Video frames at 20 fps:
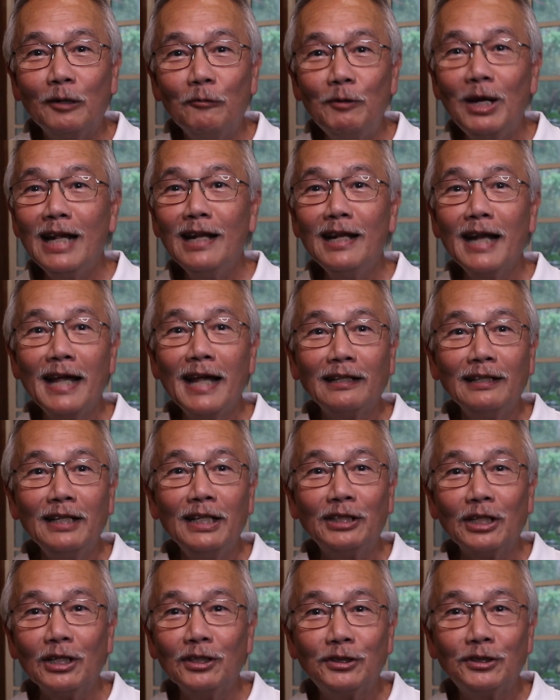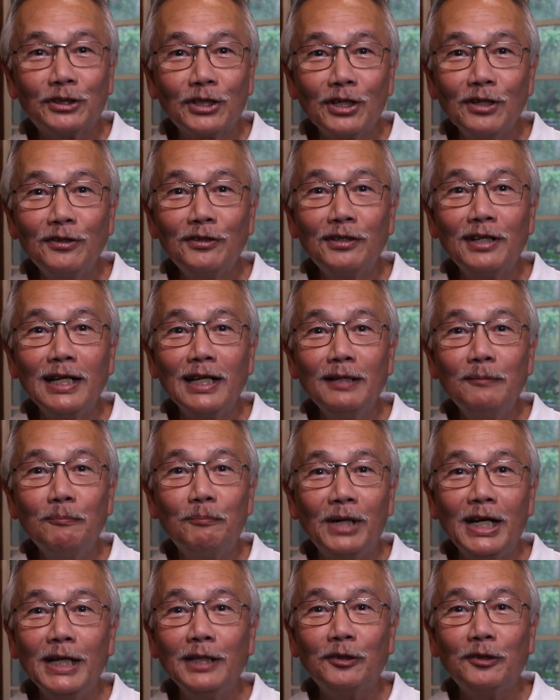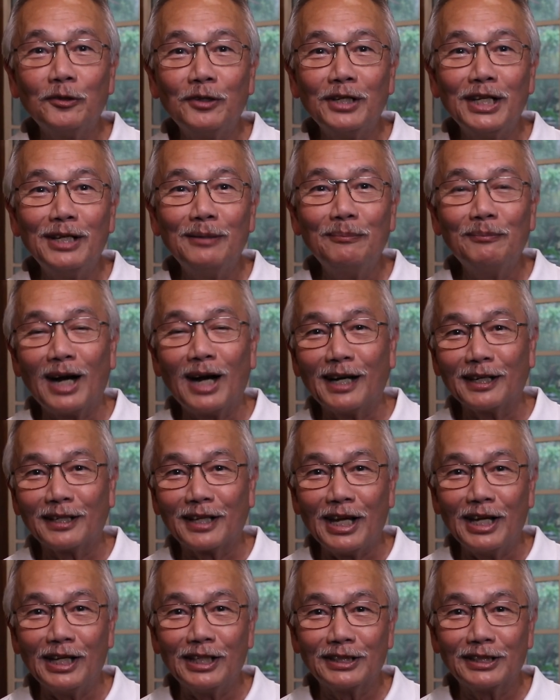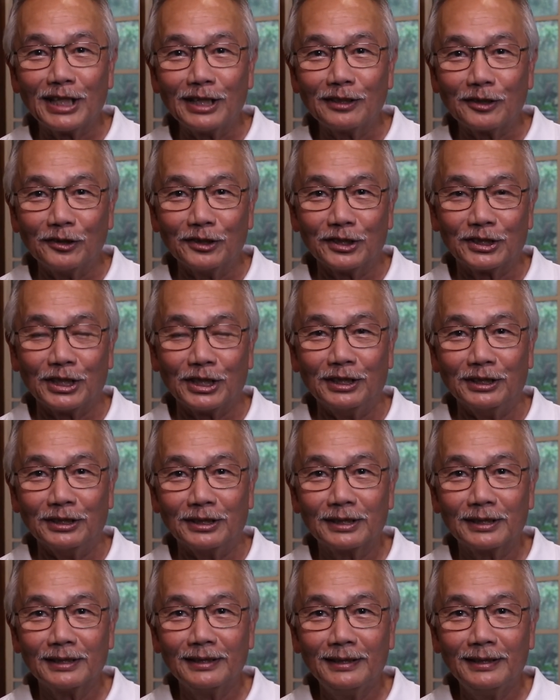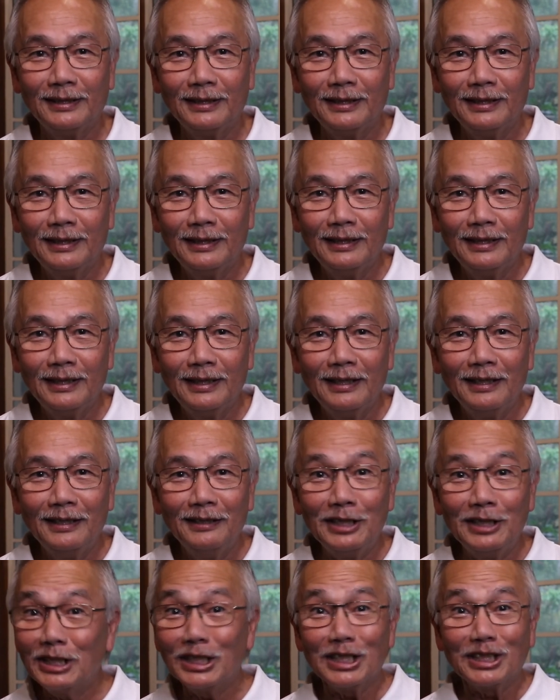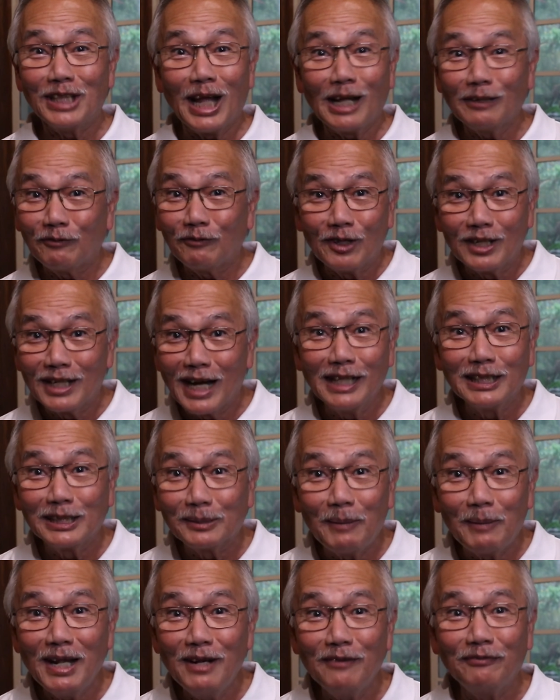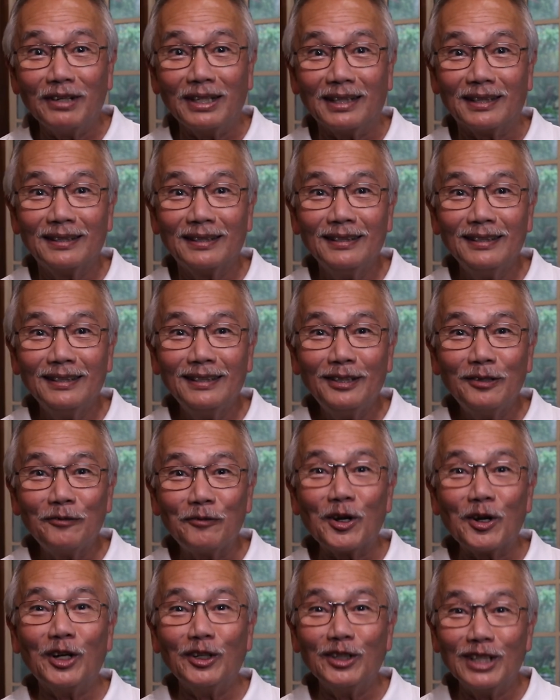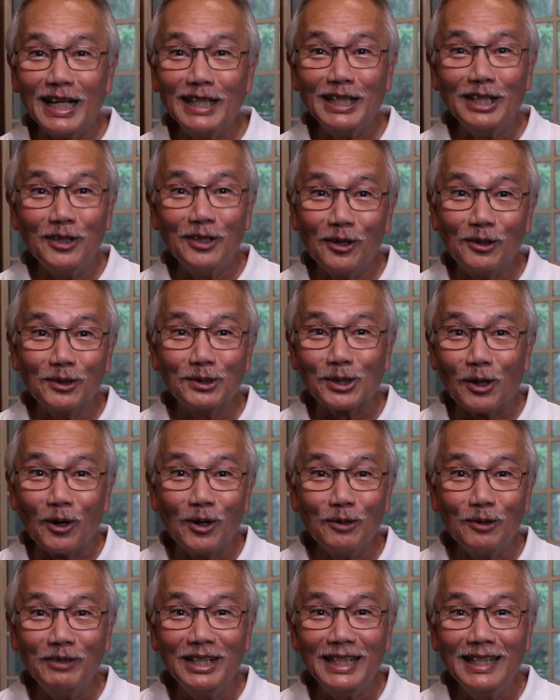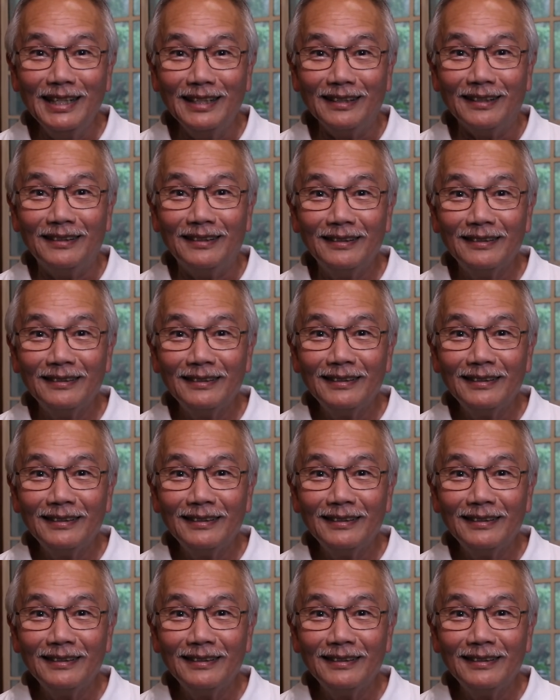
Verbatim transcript: we, like little children, bring to Him our cares and concerns. This is not for God's benefit, for He already knows all we need.